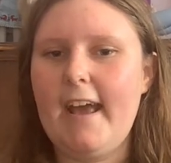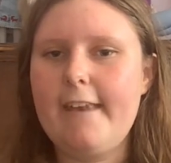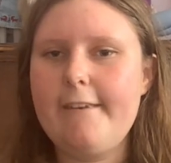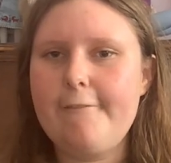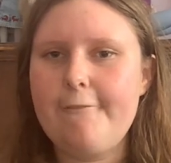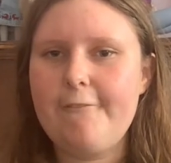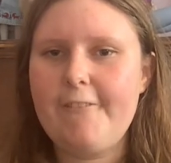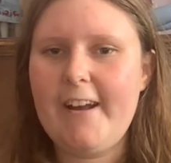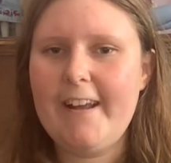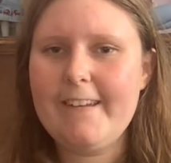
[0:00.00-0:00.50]

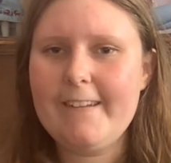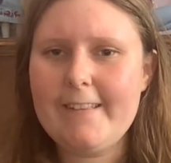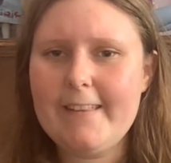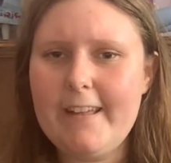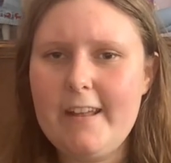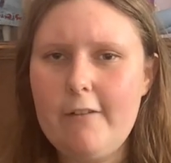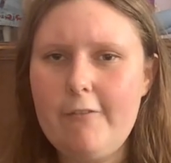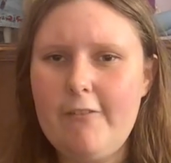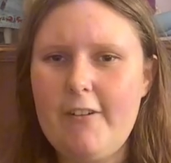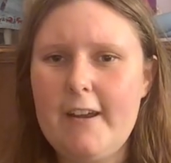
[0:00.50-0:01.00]
and
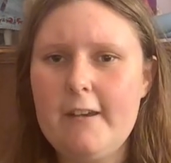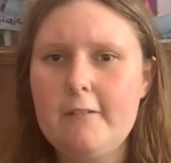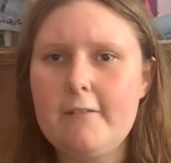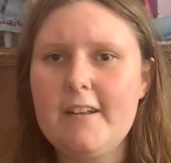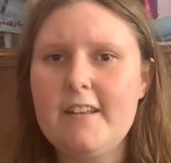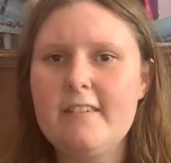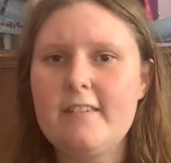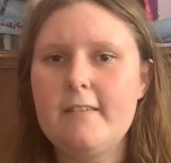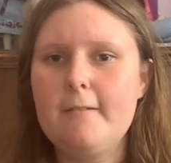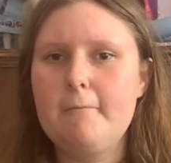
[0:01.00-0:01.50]
finally
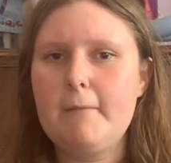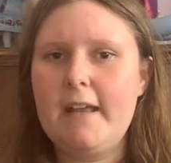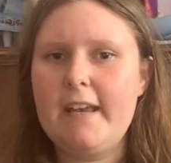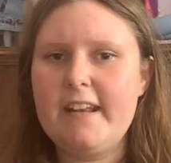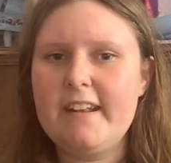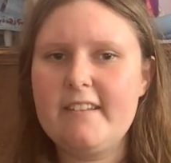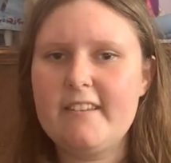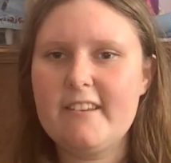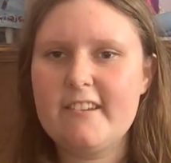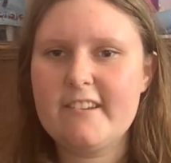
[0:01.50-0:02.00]
fundraise the
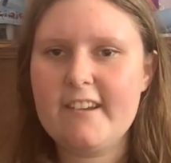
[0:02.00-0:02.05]
money to